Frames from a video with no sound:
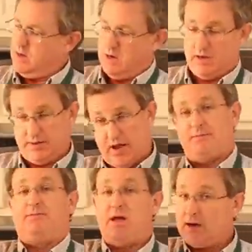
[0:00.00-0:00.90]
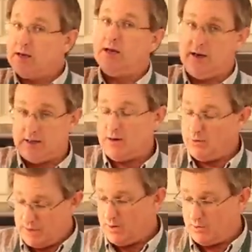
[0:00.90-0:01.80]
uh, I'm not kidding, they were,
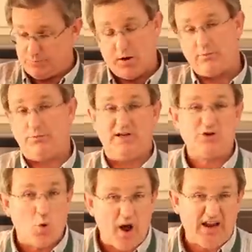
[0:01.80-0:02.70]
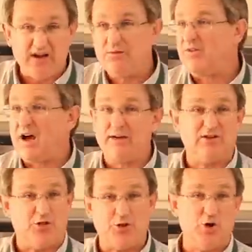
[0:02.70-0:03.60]
they were probably 25 to
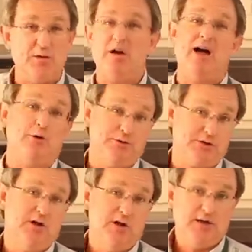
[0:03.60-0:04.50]
30 pounds.